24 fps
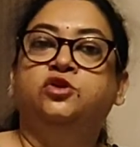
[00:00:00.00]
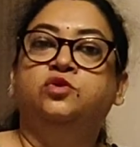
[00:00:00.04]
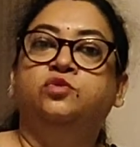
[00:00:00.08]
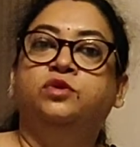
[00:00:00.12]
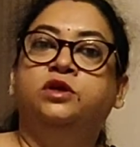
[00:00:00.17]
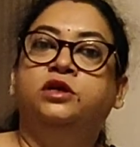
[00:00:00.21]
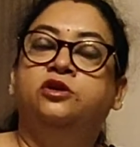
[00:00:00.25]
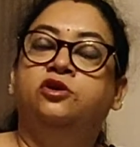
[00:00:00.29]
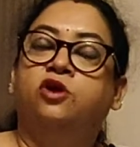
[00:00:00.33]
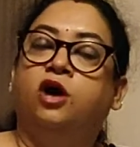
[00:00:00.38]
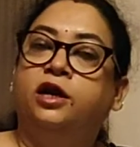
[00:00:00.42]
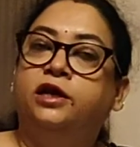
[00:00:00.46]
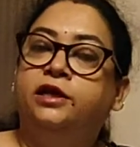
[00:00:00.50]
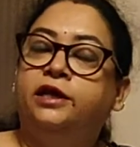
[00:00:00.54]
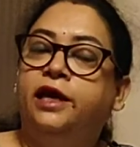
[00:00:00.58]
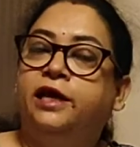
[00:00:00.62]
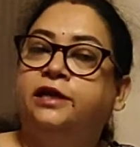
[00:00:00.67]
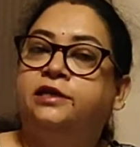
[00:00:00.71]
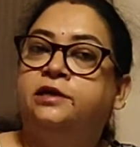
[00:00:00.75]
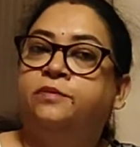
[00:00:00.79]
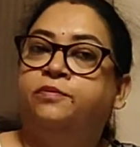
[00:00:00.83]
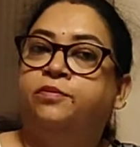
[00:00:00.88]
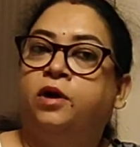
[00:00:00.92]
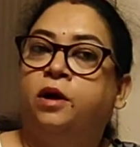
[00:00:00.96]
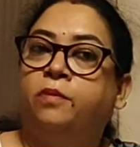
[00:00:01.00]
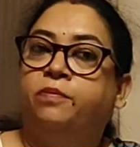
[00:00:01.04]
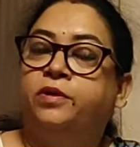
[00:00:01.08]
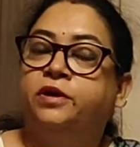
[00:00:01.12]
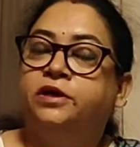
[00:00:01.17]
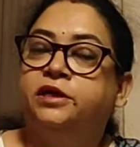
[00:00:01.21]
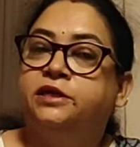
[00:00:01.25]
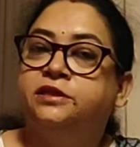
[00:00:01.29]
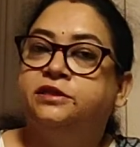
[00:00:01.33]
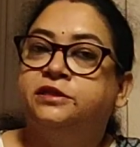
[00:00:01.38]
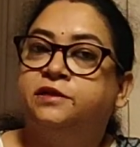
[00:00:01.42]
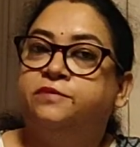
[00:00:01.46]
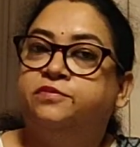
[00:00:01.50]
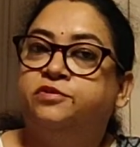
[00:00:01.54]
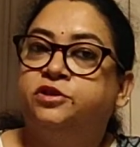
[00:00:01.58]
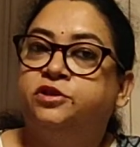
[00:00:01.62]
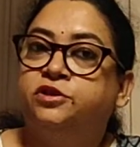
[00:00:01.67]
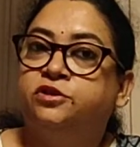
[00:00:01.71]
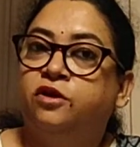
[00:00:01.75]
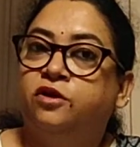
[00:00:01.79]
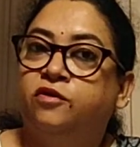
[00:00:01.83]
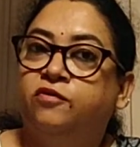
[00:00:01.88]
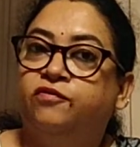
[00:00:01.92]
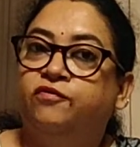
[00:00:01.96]
Otherwise, you will not get a
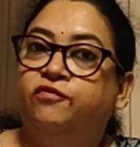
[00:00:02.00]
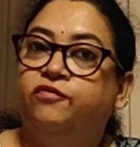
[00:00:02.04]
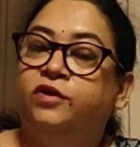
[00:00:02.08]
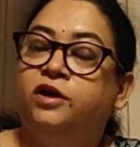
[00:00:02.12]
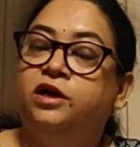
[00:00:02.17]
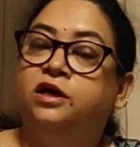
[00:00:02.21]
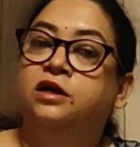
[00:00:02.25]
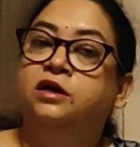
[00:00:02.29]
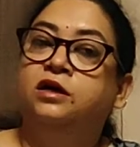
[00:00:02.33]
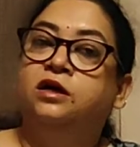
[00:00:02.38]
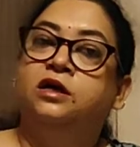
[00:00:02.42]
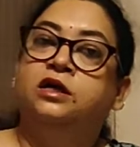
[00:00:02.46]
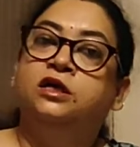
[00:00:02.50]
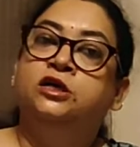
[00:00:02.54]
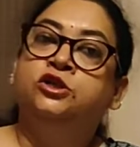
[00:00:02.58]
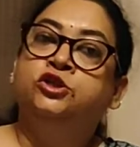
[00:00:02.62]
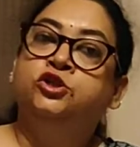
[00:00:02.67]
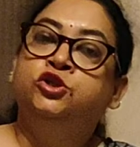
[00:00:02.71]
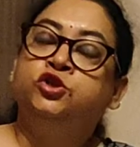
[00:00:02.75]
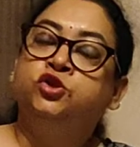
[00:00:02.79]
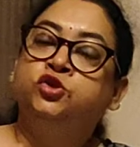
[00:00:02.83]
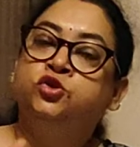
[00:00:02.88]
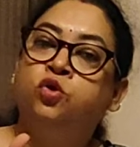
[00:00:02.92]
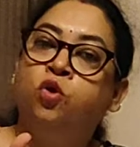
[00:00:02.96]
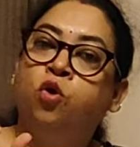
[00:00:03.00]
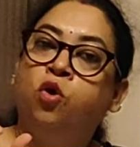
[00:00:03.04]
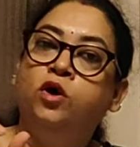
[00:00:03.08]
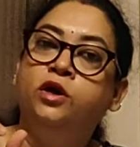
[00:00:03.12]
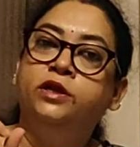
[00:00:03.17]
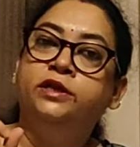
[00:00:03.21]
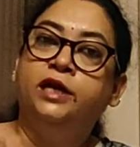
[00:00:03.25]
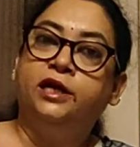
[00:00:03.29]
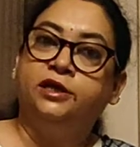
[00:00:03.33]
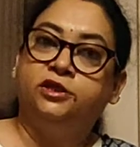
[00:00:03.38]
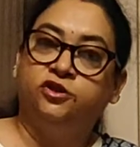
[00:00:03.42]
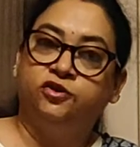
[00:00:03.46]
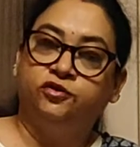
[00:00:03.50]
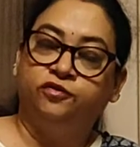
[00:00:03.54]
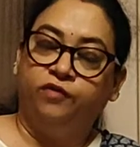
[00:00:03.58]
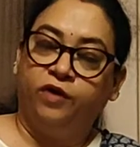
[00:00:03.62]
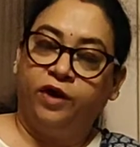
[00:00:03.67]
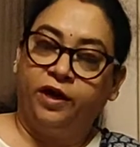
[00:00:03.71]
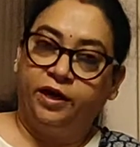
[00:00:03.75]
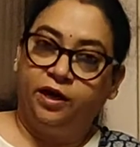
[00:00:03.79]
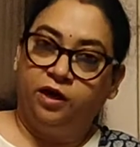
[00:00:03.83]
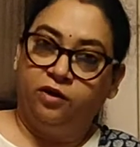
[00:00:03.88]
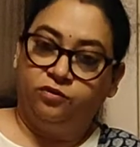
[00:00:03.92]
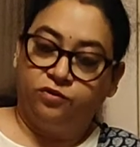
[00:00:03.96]
proper description of the
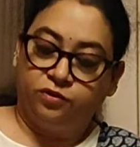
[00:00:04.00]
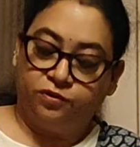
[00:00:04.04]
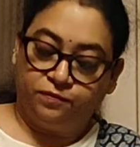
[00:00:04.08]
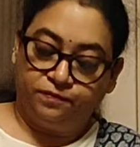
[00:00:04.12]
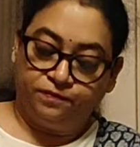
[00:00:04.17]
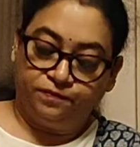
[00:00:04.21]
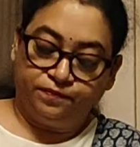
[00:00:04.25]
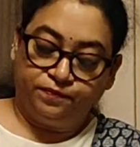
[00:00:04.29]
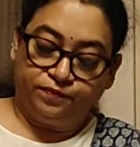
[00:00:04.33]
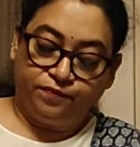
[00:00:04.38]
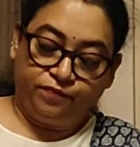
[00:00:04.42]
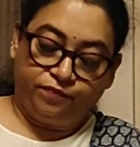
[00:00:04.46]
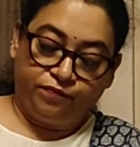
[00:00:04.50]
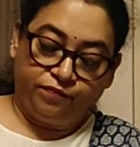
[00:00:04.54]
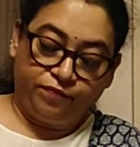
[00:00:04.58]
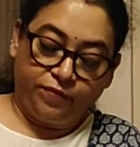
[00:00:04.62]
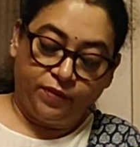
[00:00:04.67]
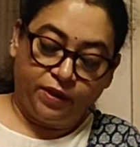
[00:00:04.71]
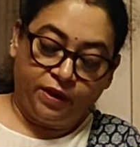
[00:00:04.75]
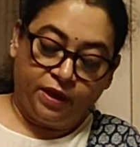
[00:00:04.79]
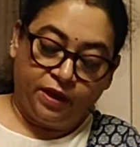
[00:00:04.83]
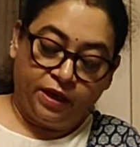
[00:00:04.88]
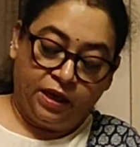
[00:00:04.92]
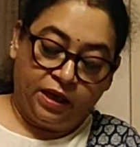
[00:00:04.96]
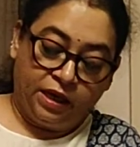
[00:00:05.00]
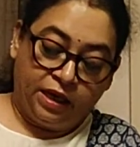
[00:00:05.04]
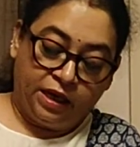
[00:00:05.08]
score that you find out.